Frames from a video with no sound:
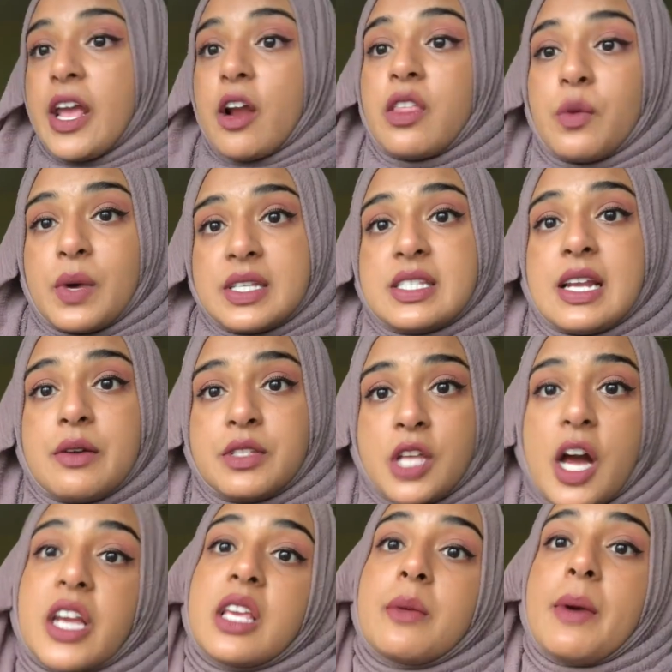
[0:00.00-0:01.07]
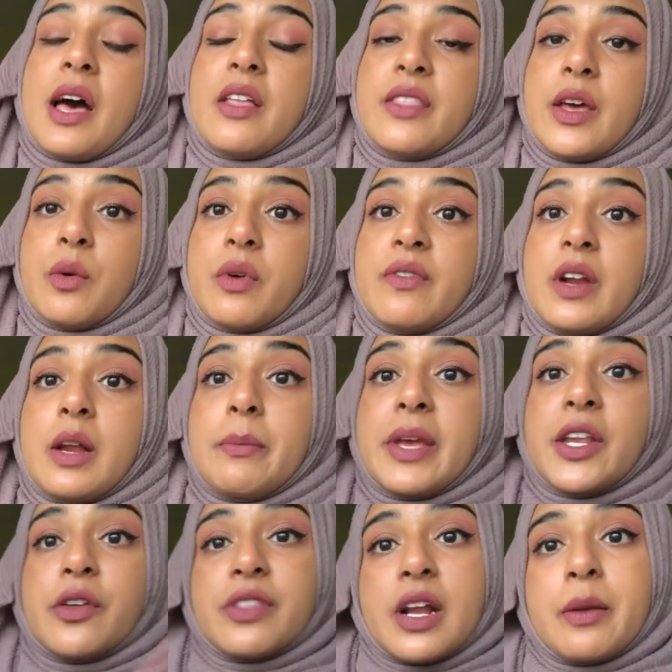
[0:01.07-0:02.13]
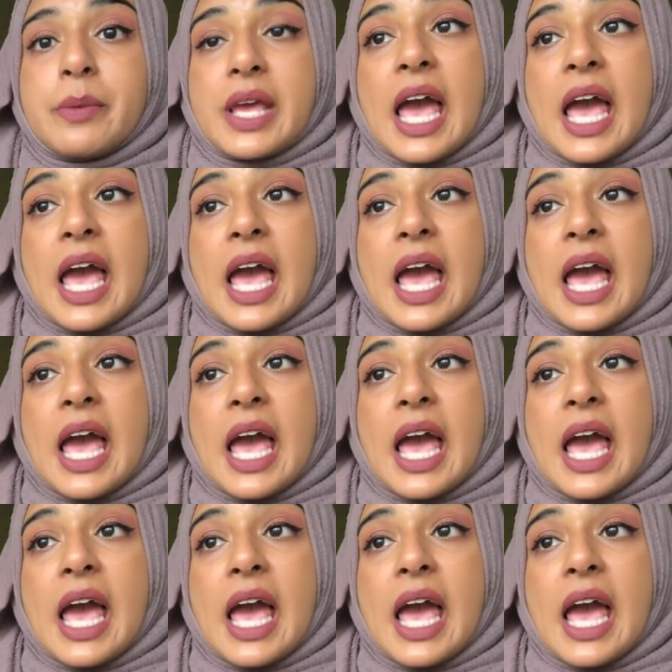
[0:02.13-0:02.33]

are the ones that I was talking about that were very manual therapy